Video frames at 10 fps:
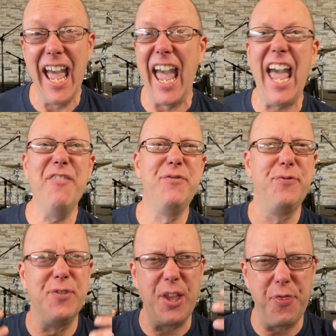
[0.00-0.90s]

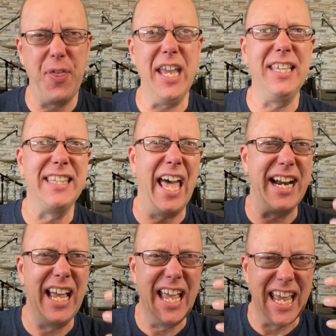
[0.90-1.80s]
Everything
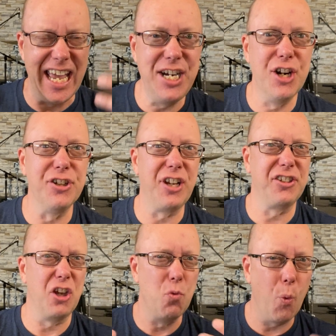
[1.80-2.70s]
that hinders
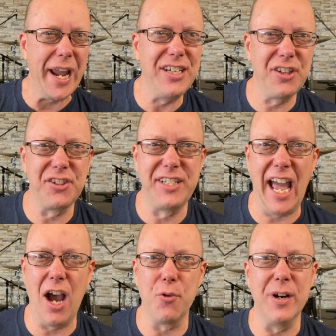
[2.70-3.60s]
us and weighs us
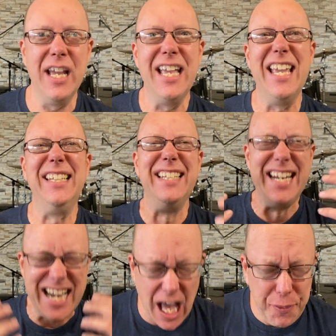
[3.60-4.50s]
down is
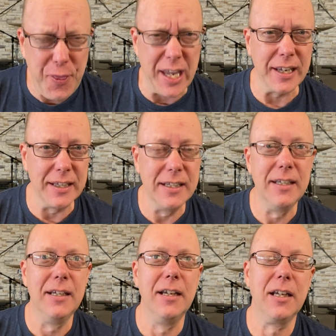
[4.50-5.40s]
nothing
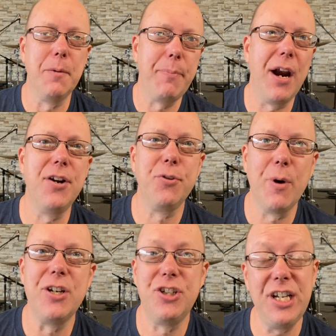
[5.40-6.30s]
compared to
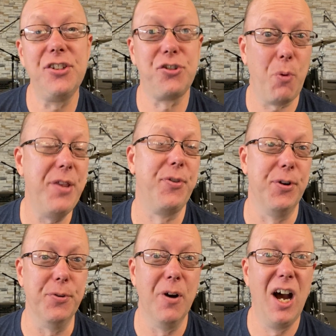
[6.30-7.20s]
what Jesus went
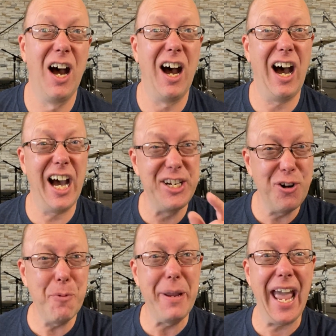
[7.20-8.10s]
through on
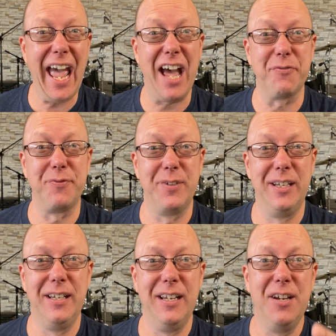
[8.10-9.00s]
your behalf
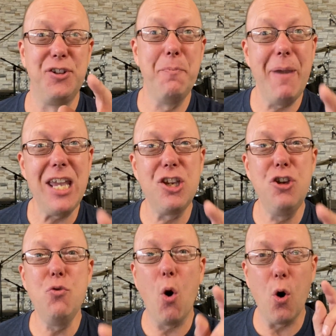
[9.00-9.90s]
to make
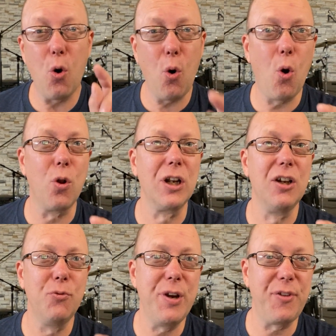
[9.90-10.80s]
you whole
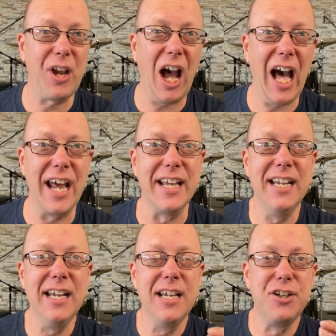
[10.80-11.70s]
with God,
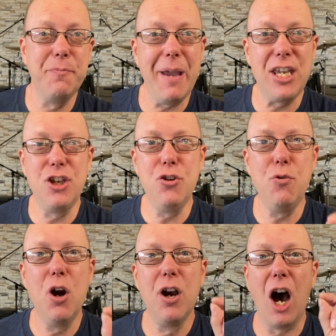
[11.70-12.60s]
to make
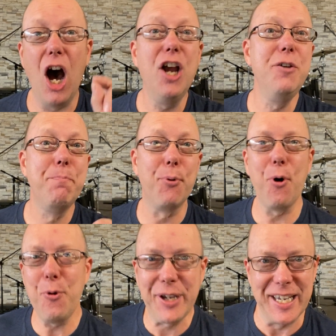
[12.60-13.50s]
you
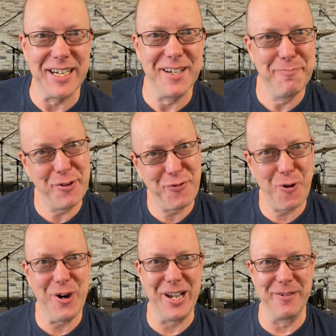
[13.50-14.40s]
unbroken
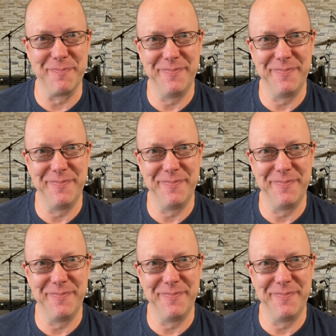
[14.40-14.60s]
before him.